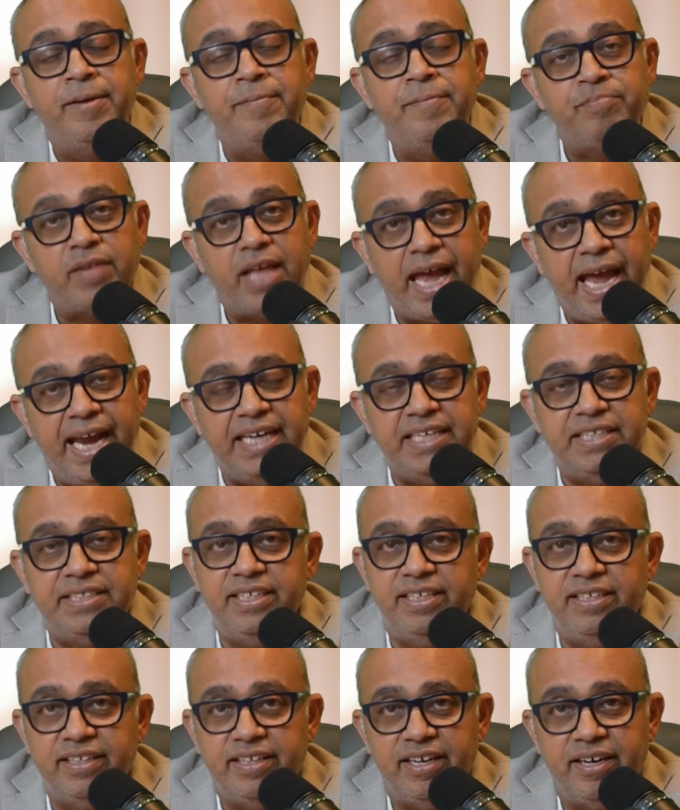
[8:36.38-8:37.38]
and
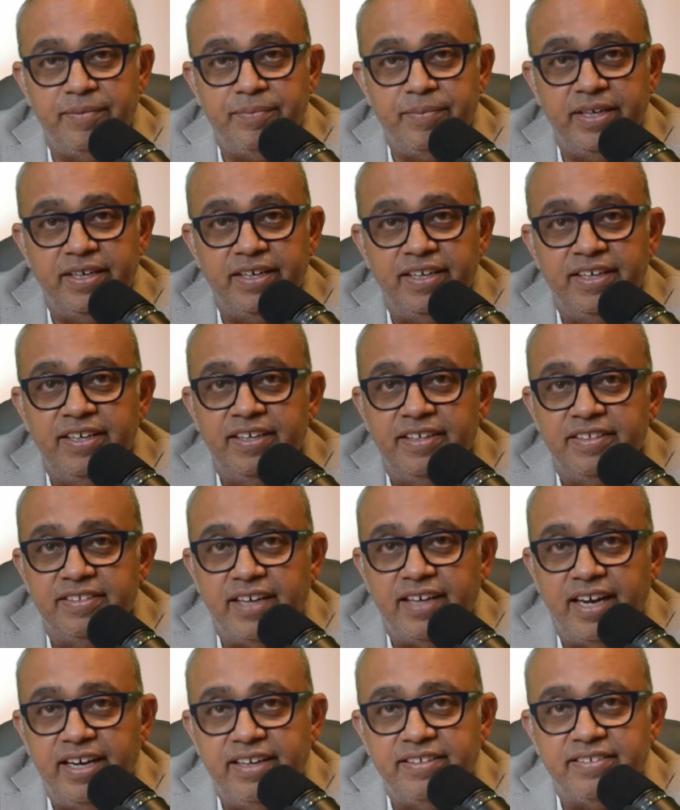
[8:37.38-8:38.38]
gene therapy.
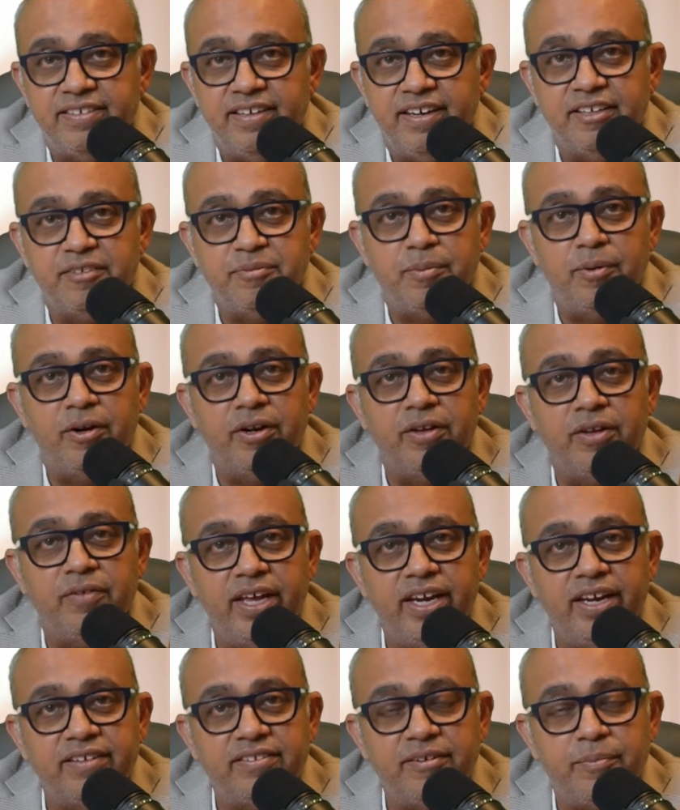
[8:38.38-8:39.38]
Scientists are exploring
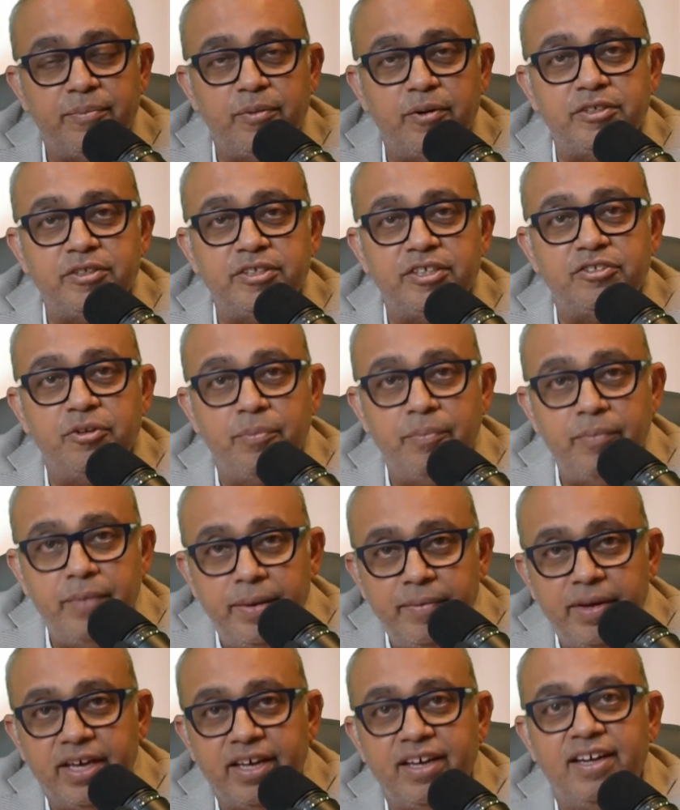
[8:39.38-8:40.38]
various approaches to
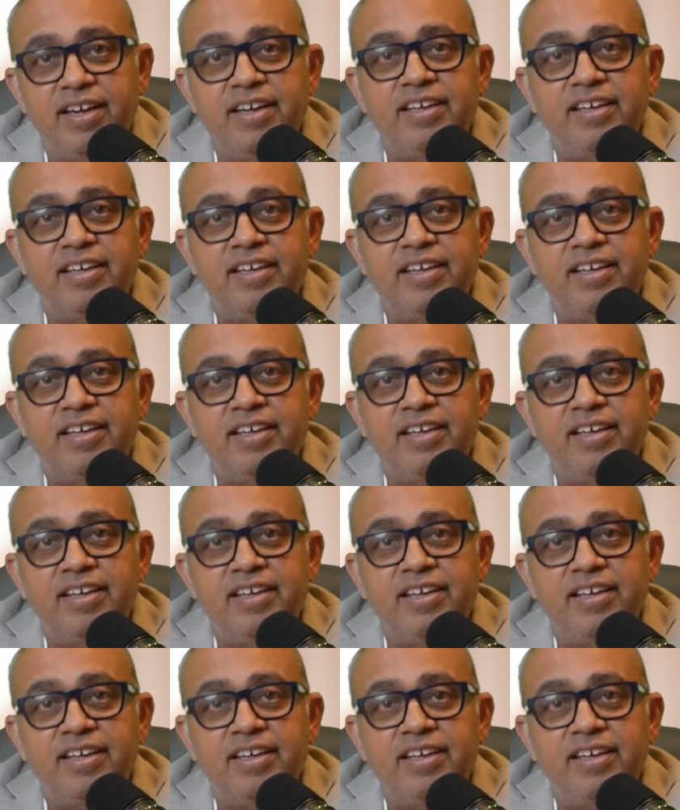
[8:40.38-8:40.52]
mimic